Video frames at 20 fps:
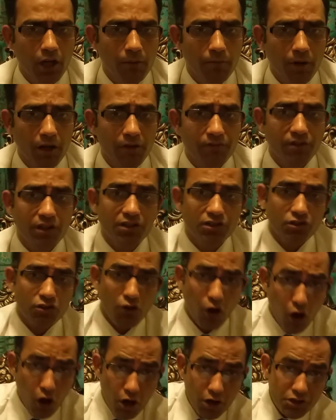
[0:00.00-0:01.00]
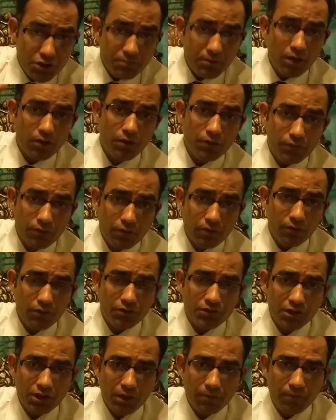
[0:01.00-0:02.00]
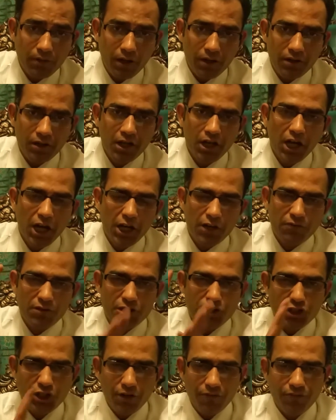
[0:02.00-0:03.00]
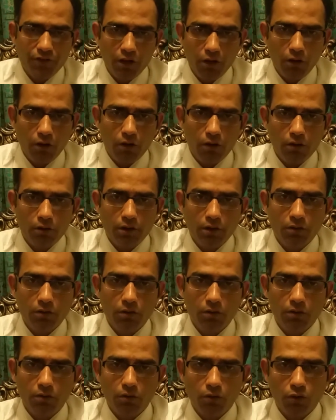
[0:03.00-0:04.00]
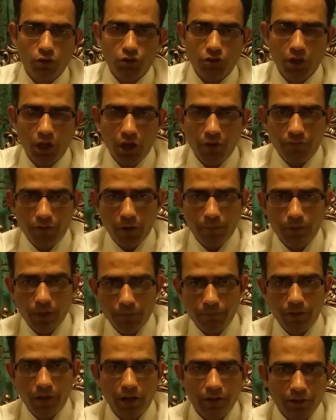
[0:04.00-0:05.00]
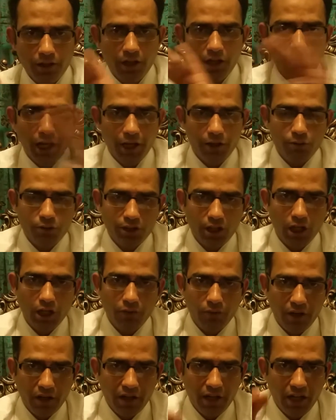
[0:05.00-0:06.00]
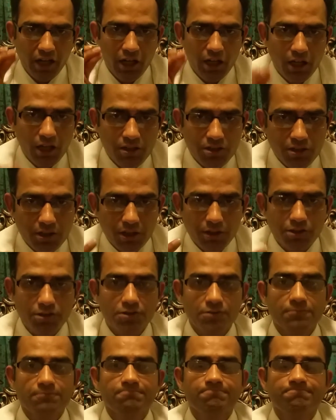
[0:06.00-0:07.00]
But if there is large amount of glucose in the blood, it will shift all the glucose from the blood into the liver in instants.